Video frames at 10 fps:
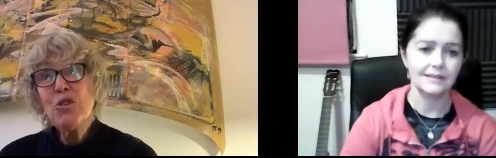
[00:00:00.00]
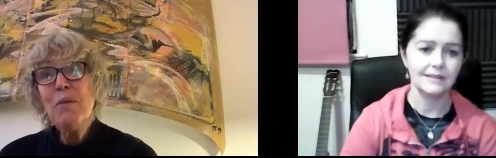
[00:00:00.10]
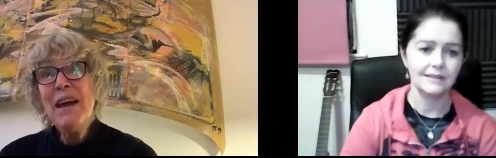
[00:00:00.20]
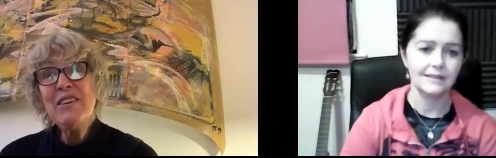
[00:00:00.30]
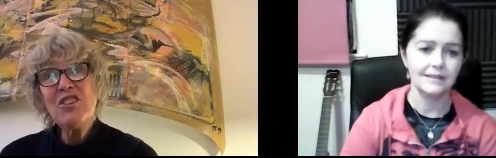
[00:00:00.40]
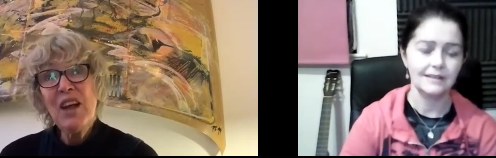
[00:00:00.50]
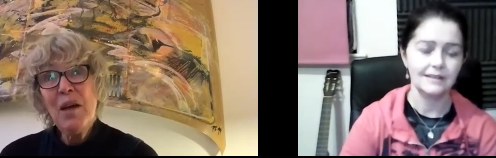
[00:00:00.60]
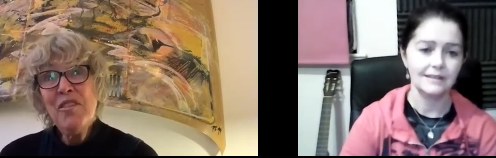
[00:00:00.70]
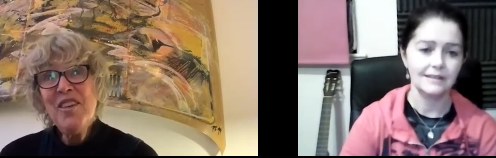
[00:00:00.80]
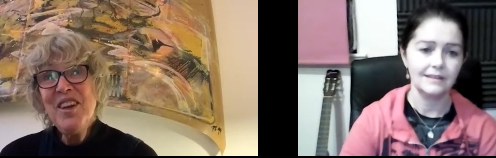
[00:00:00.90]
Speaker 1: to make this
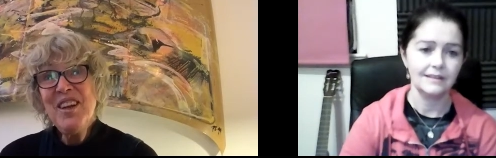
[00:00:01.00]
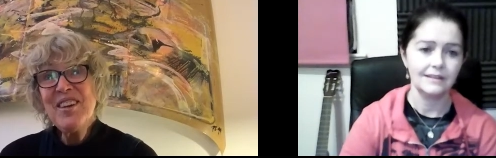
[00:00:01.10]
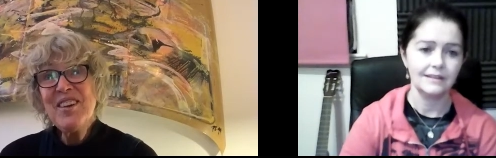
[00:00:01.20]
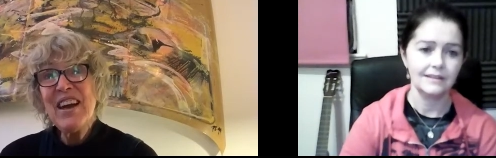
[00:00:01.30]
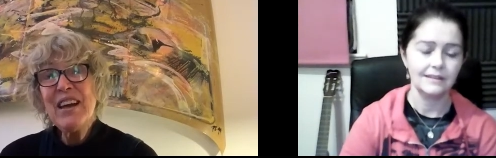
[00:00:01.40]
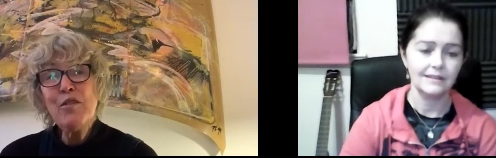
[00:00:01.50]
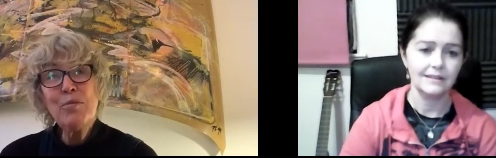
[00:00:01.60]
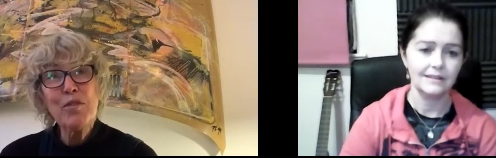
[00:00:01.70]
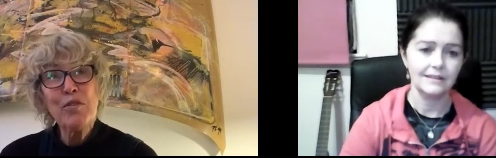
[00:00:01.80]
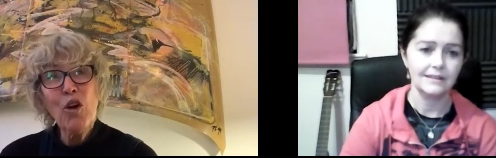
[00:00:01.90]
amphitheater and have
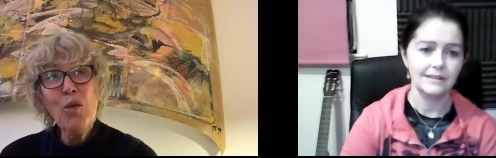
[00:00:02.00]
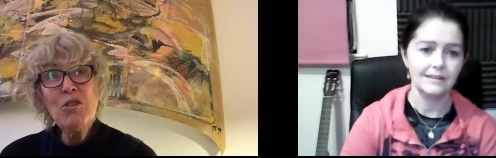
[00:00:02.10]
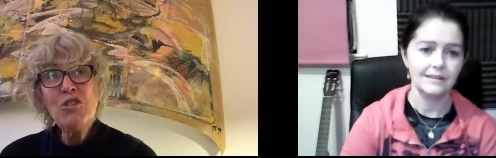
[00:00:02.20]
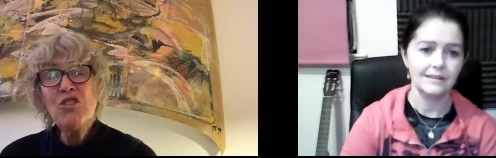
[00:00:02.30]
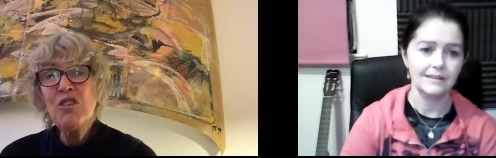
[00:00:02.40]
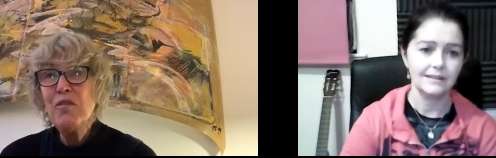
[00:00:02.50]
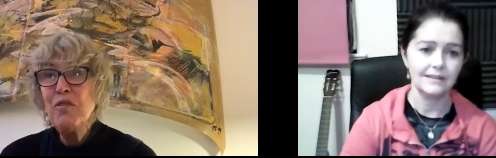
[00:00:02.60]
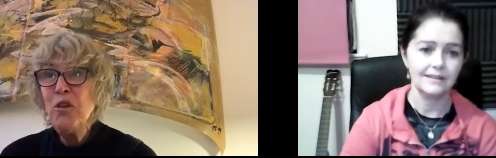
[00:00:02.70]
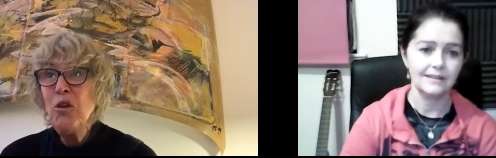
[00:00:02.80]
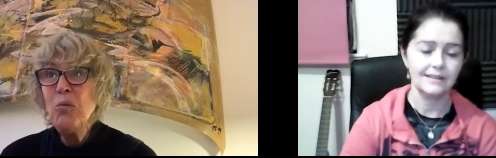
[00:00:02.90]
performances and
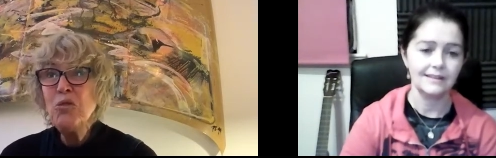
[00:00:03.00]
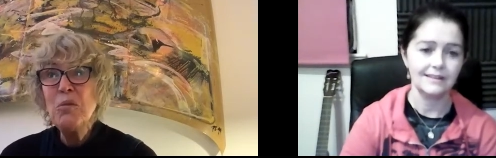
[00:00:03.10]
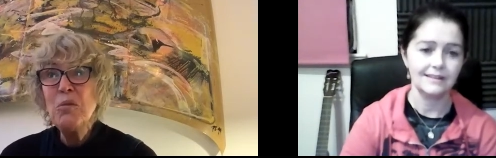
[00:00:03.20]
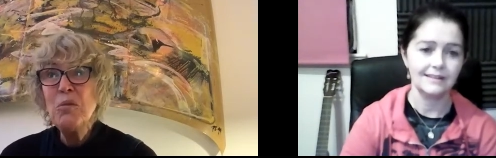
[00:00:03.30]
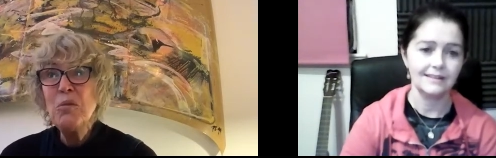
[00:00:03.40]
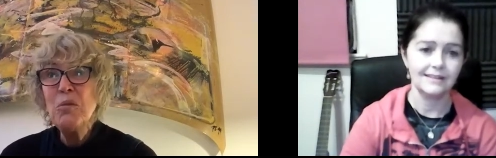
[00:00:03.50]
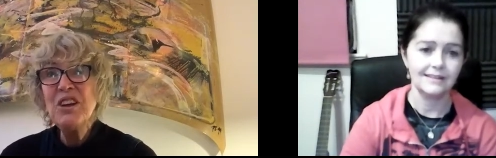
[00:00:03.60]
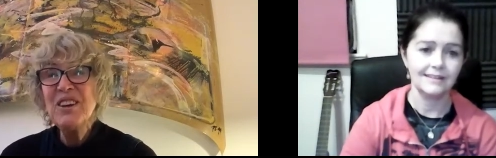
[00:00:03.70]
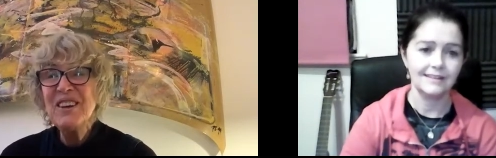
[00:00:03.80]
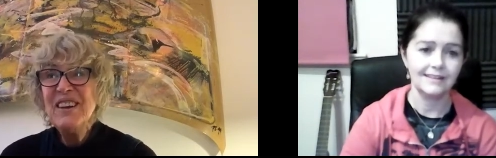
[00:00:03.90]
films and
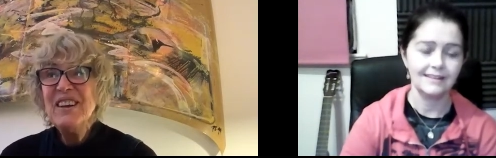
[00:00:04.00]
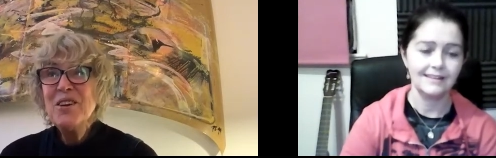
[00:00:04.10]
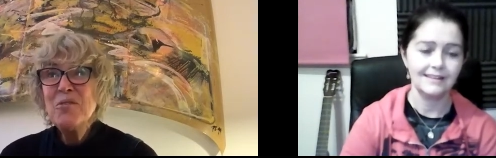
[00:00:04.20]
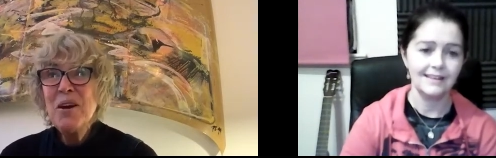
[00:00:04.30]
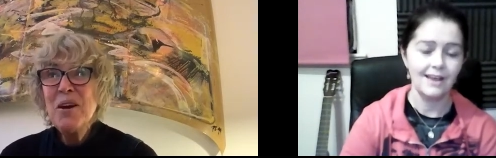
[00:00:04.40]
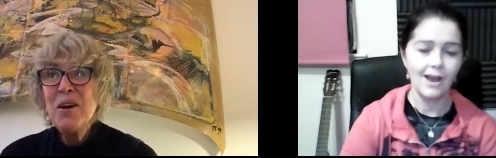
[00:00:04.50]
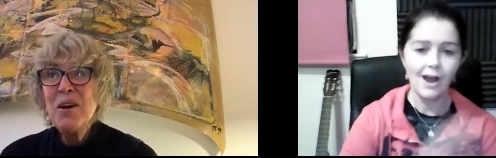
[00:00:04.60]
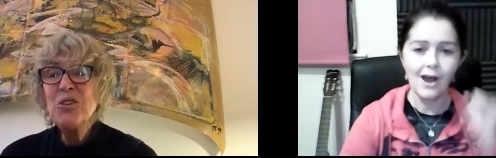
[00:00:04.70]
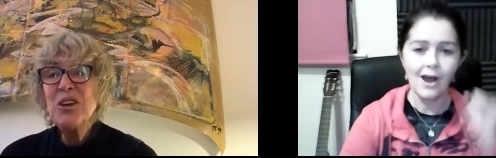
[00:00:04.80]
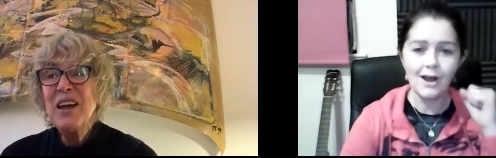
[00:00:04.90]
music right
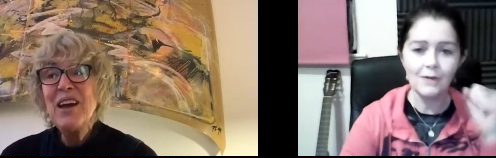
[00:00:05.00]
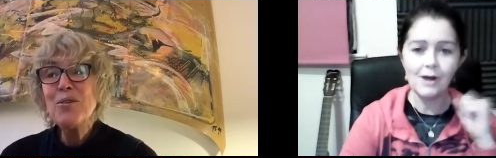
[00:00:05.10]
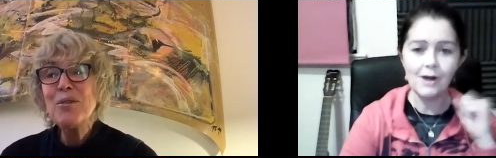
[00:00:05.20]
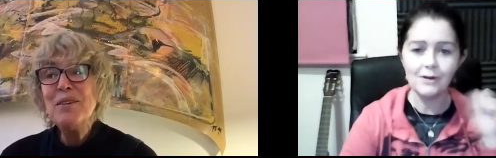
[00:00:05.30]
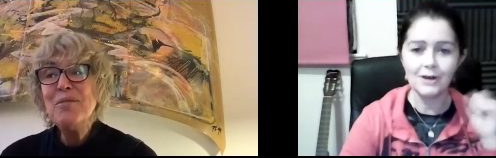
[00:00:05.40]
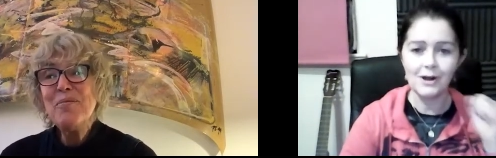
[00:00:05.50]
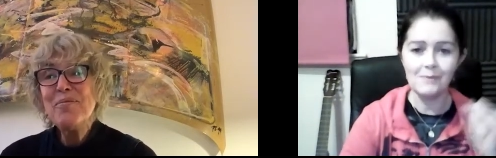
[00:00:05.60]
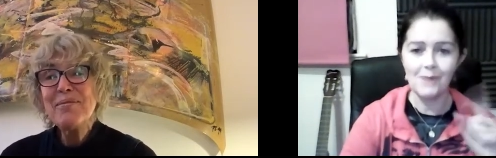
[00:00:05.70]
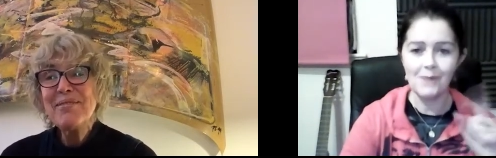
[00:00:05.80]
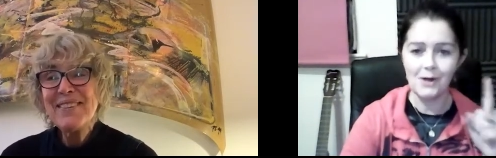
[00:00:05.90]
next to the gallery. I'll
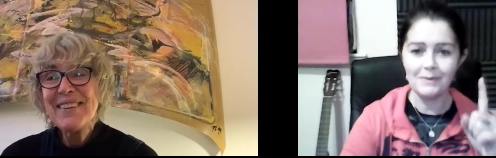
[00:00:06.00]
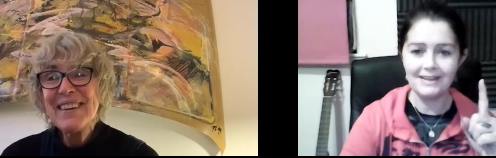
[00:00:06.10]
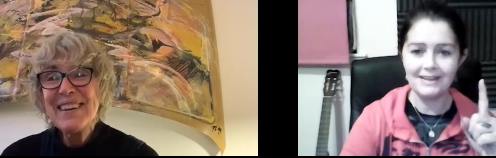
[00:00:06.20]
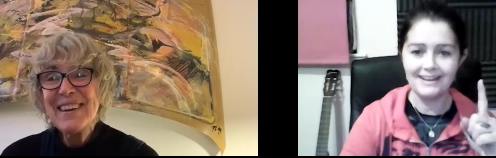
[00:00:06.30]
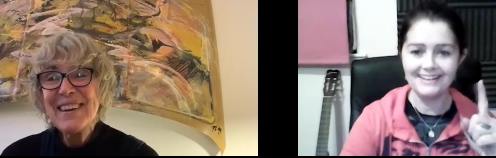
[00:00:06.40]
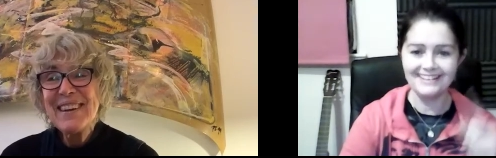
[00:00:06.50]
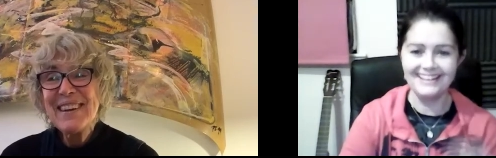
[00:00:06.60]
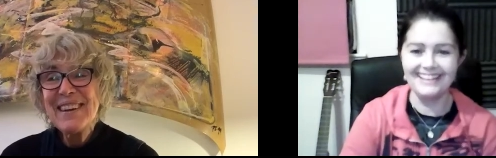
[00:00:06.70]
Speaker 2: come, I'll be in it.